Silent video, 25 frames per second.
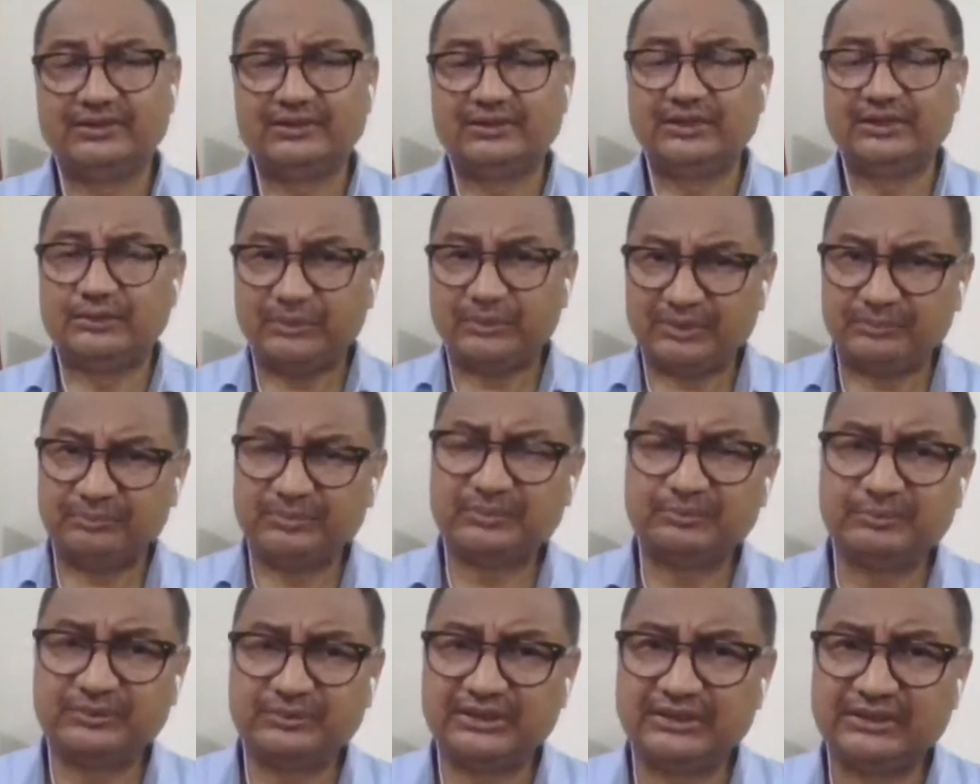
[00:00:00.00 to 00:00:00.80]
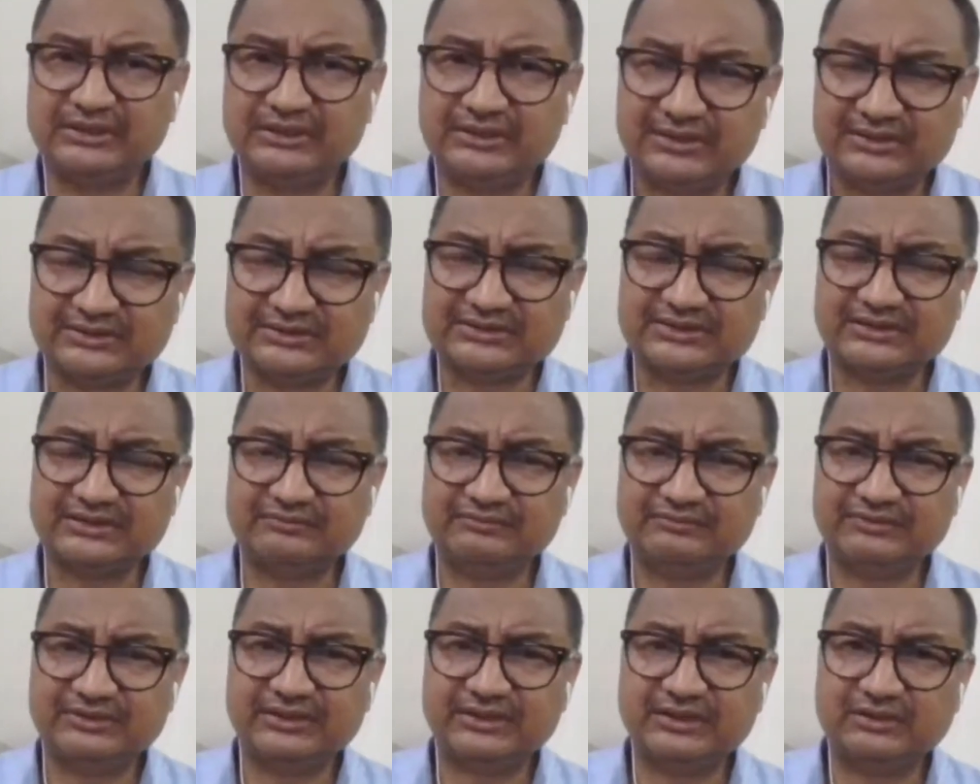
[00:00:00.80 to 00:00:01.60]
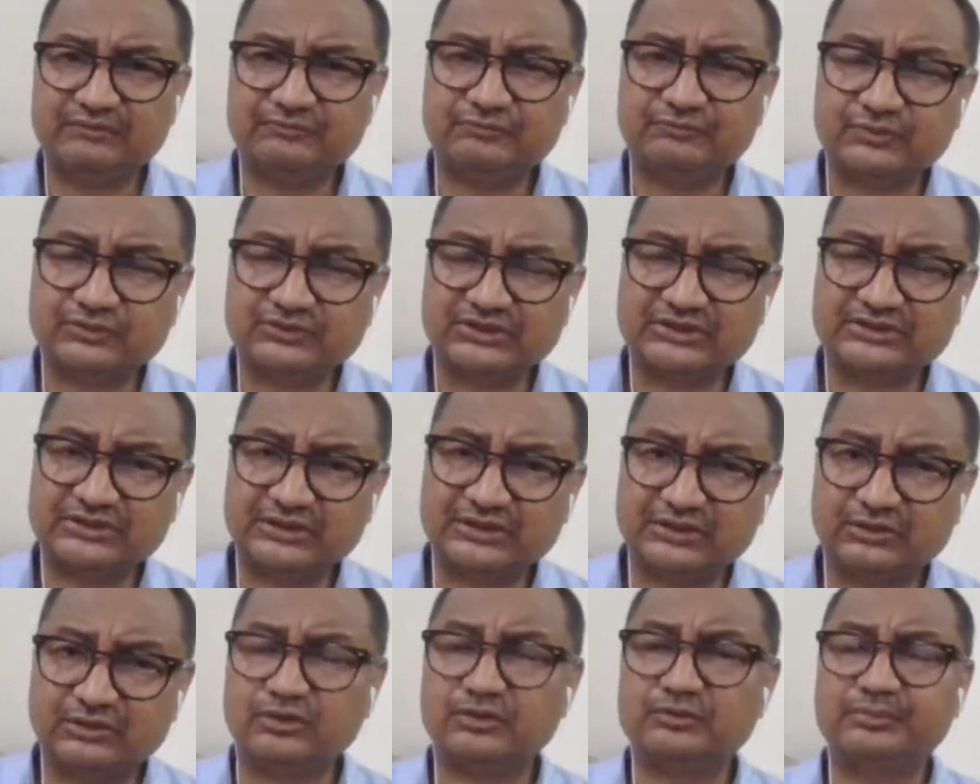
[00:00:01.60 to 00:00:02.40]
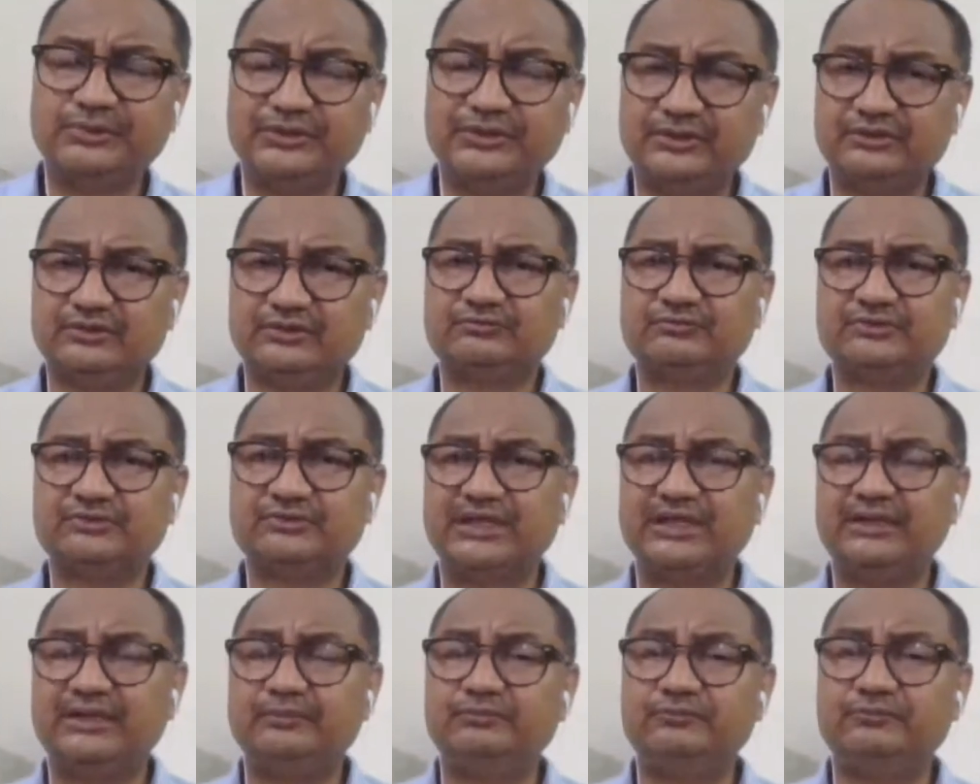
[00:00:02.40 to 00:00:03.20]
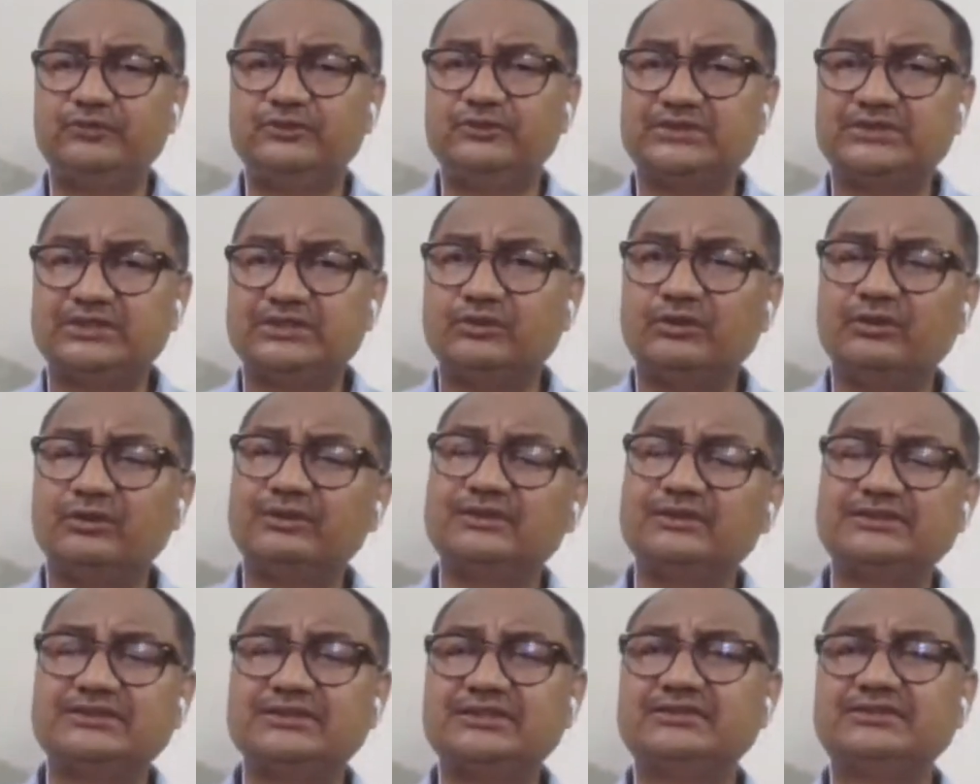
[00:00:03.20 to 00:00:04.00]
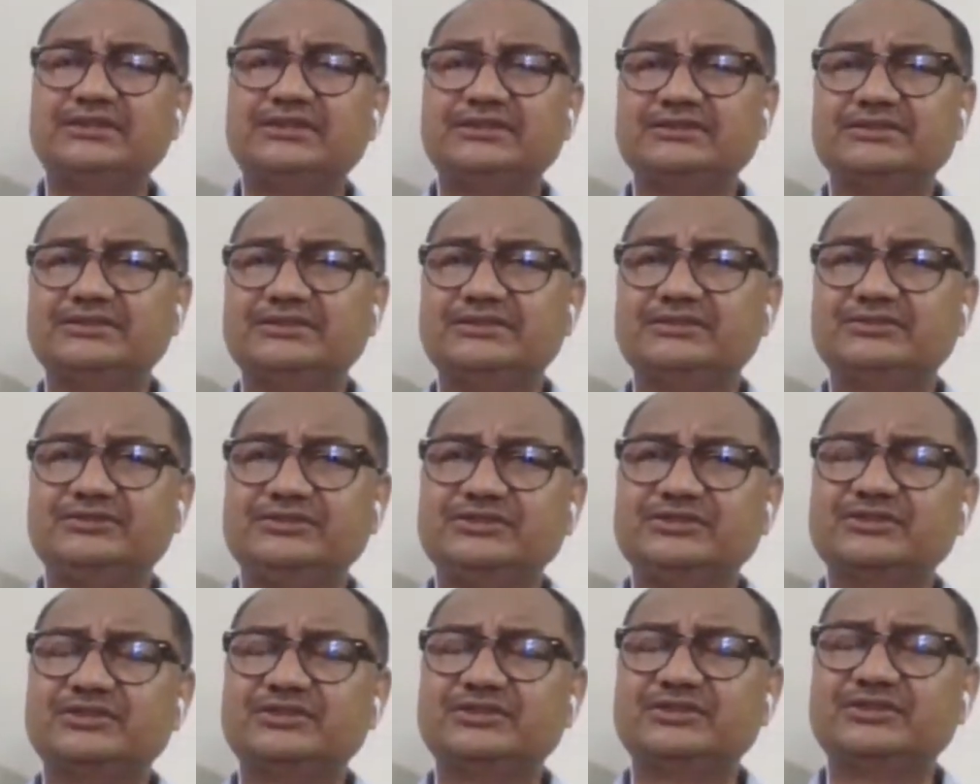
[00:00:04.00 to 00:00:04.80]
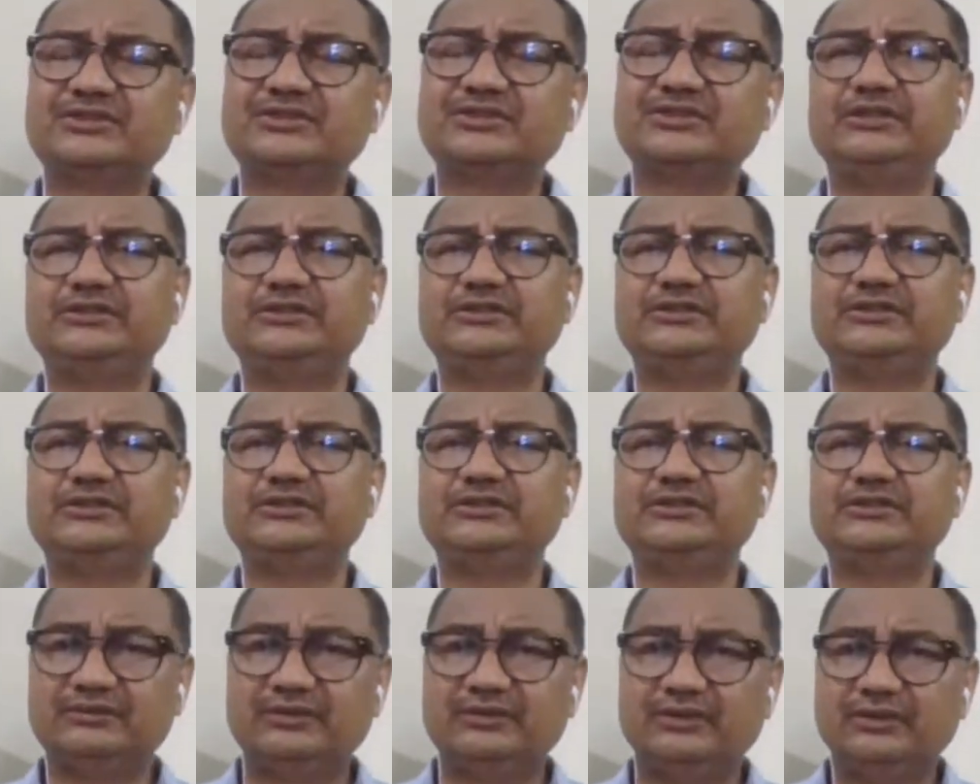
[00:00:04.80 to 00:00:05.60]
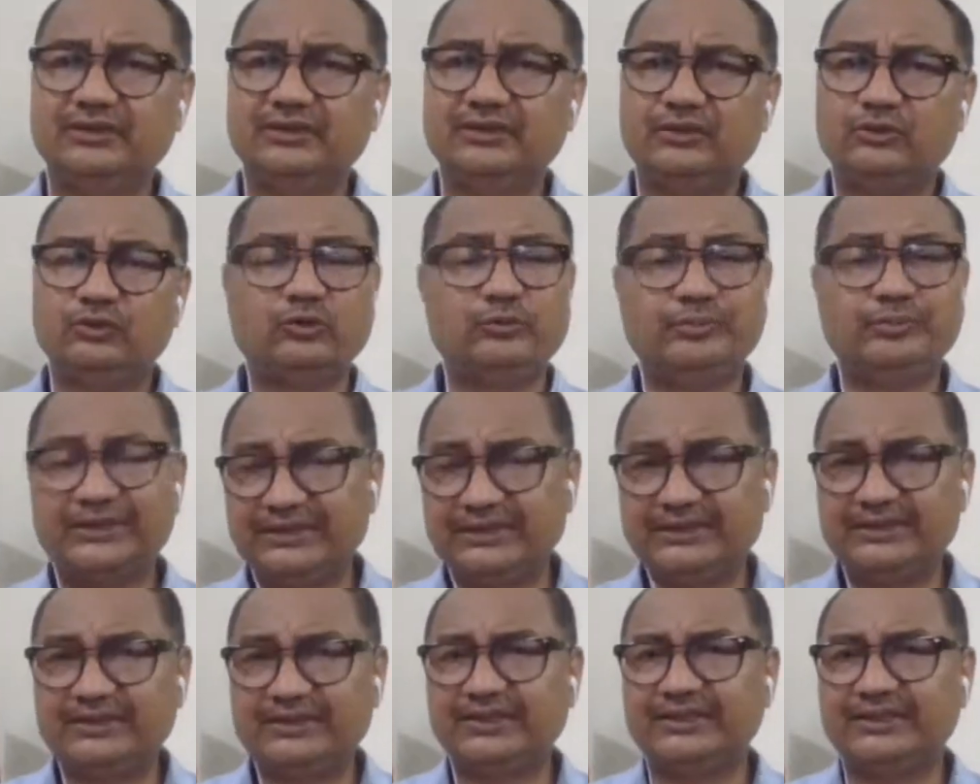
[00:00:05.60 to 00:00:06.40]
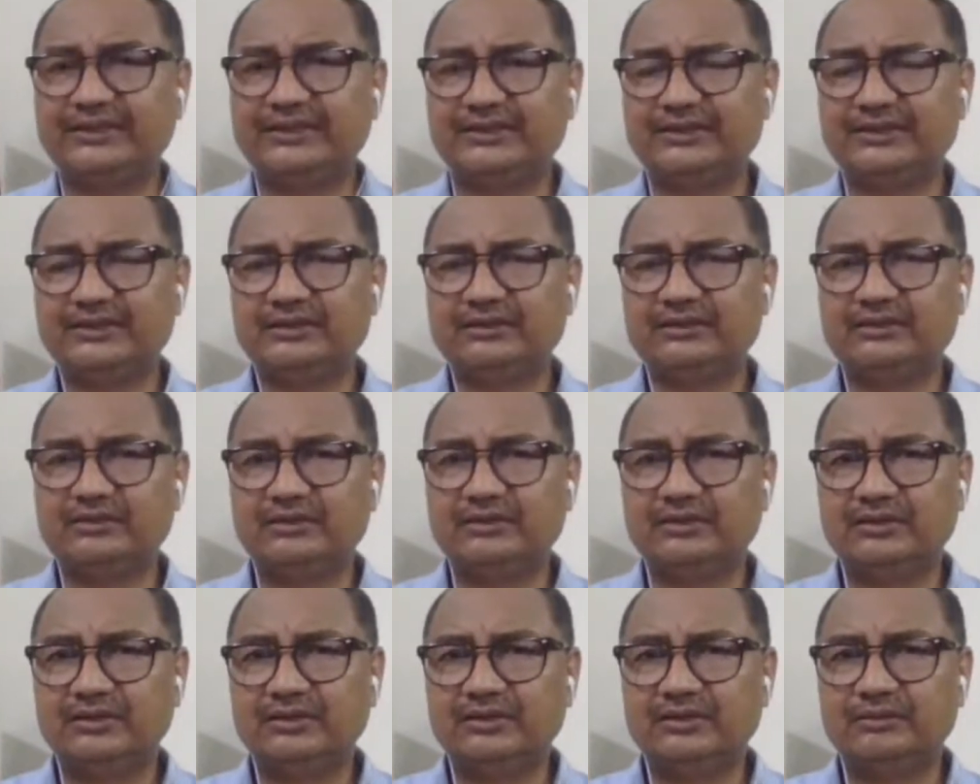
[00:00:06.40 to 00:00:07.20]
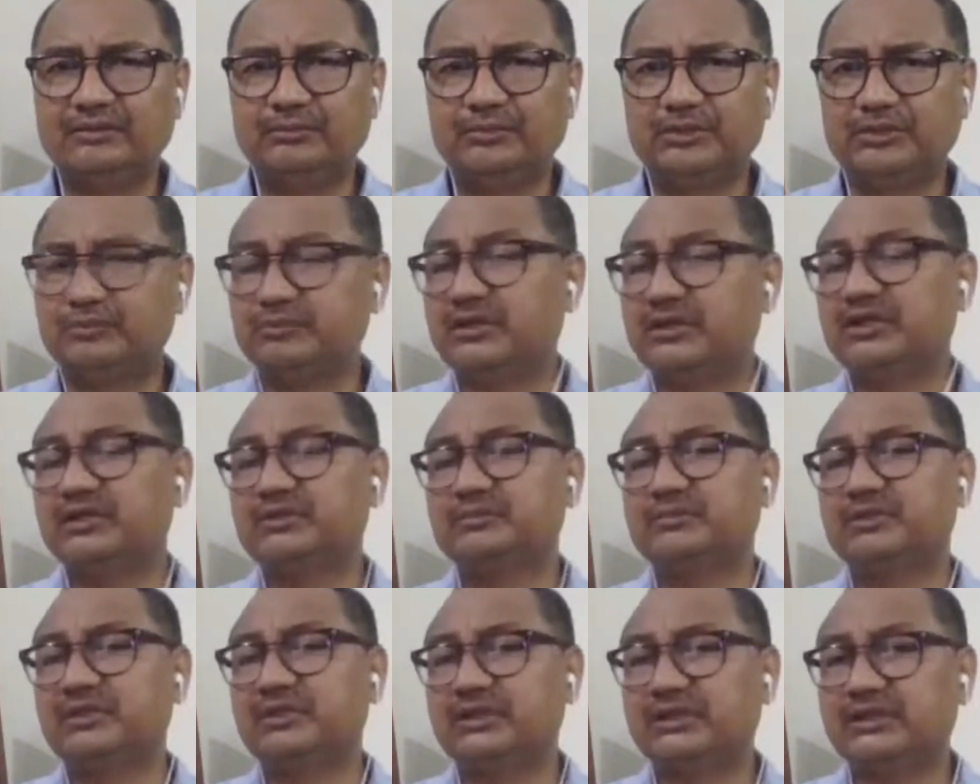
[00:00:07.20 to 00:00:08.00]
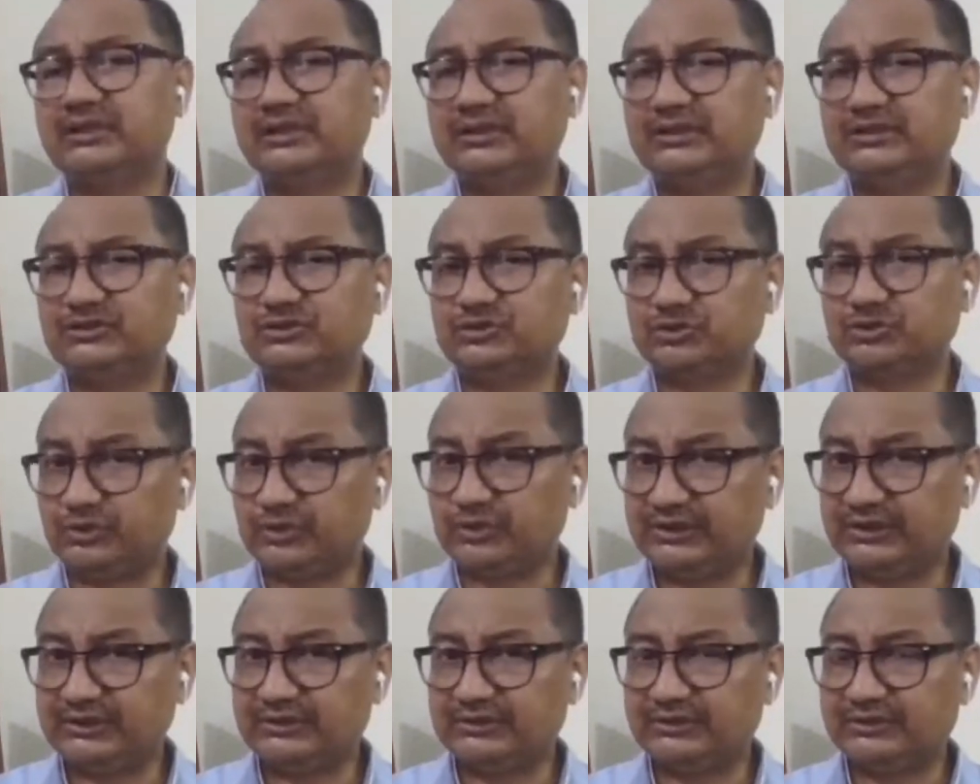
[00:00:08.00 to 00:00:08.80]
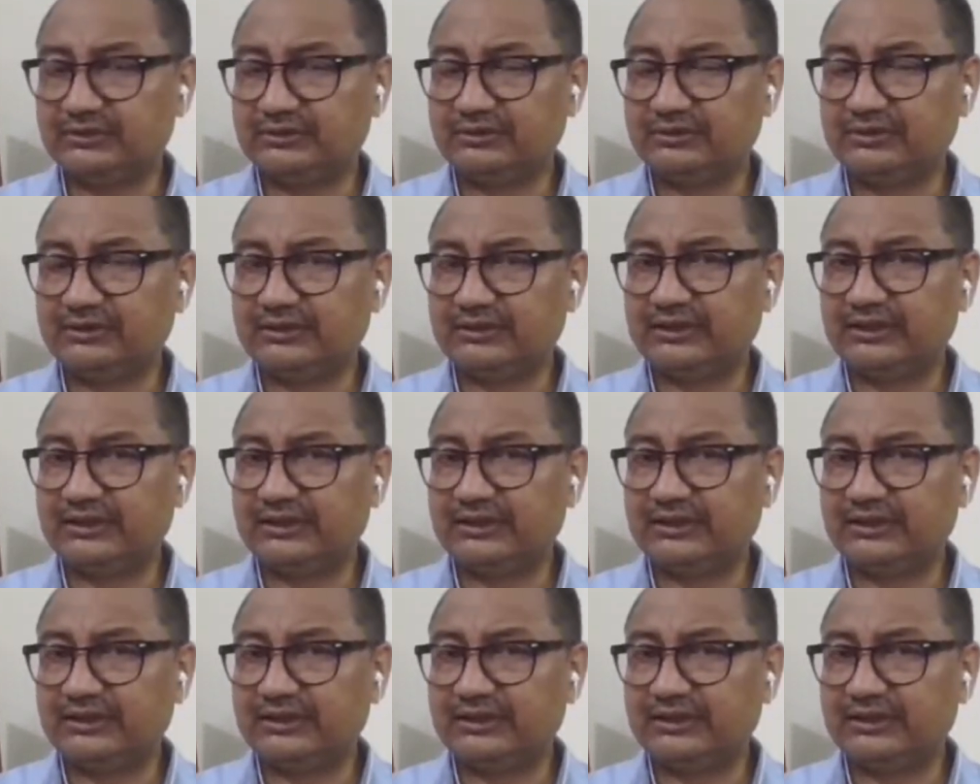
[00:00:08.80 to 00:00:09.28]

There were people, Indians, living there for such a long period of time, facing all this injustice, discrimination. Nobody did anything, but Mahatma Gandhi saw it